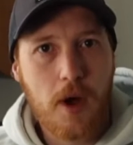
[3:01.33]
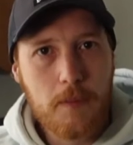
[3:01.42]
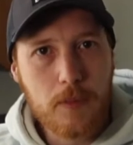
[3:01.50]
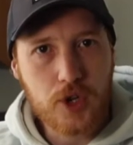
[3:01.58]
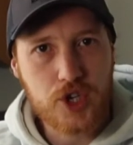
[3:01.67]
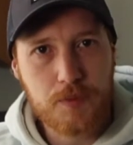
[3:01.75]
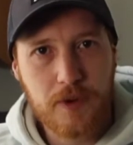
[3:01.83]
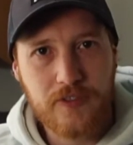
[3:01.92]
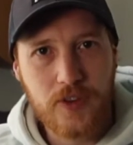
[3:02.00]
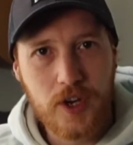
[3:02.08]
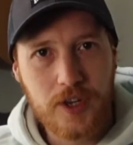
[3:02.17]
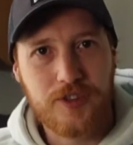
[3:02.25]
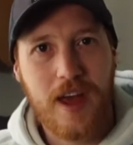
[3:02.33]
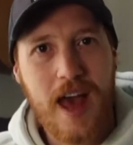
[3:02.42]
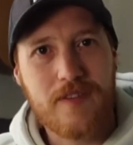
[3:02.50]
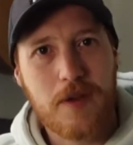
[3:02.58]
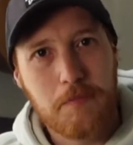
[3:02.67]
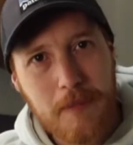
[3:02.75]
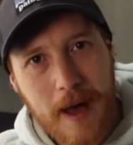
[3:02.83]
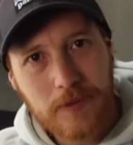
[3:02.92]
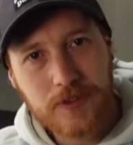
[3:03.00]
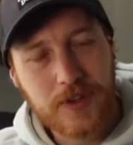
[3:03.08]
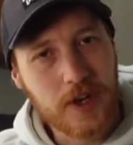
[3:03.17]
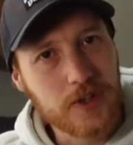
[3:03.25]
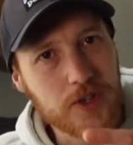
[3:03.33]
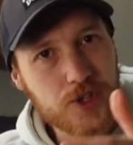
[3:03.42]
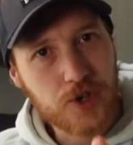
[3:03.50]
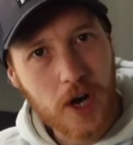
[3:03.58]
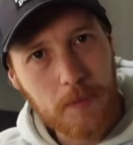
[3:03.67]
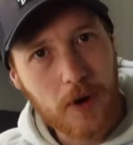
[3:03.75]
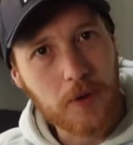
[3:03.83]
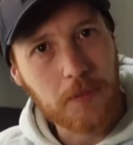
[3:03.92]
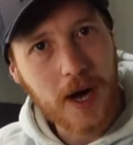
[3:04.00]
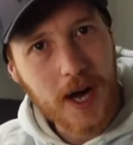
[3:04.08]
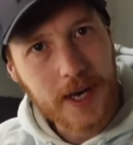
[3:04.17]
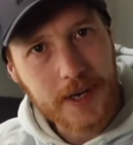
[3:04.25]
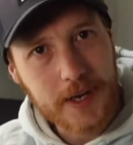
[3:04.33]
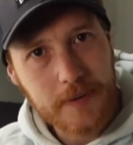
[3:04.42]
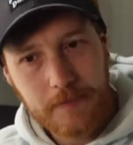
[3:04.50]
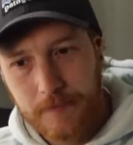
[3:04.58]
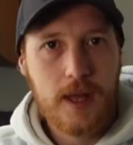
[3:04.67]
much prefer to have it mounted on the tripod behind it.